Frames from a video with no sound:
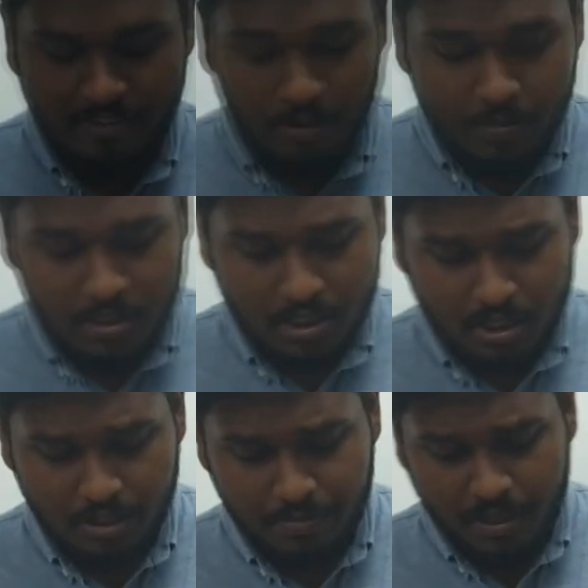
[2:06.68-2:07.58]

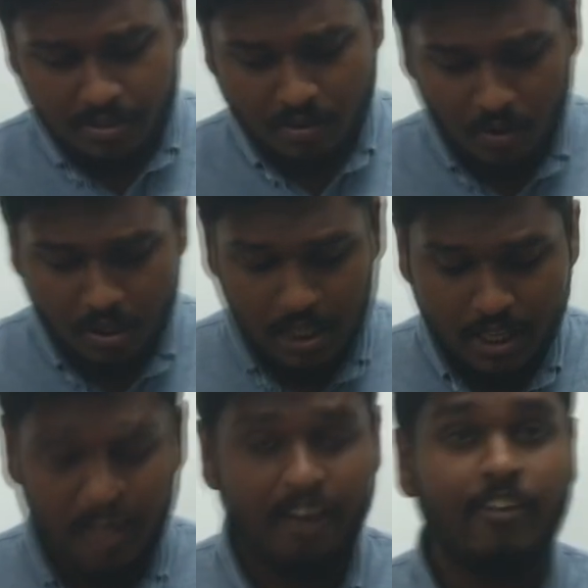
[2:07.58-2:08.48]
information represent
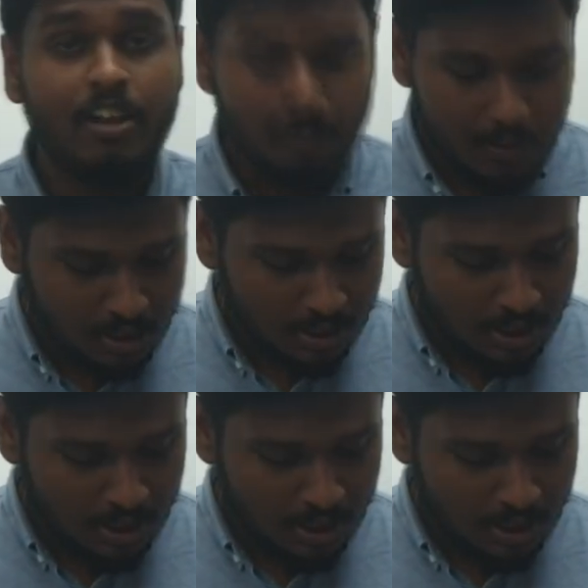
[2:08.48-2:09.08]
only available